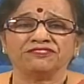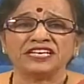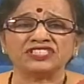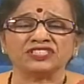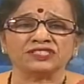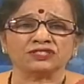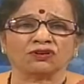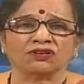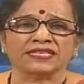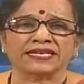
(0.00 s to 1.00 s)

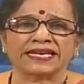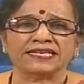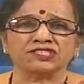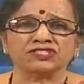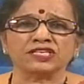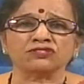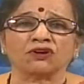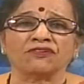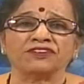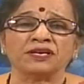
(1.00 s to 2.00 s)
features or the
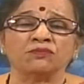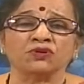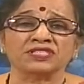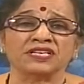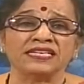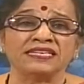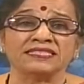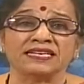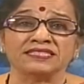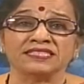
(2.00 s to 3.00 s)
characteristics of emotionally
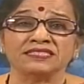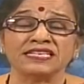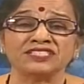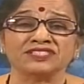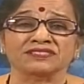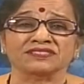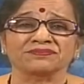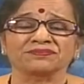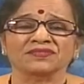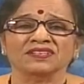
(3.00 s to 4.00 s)
intelligent
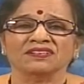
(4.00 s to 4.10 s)
teachers.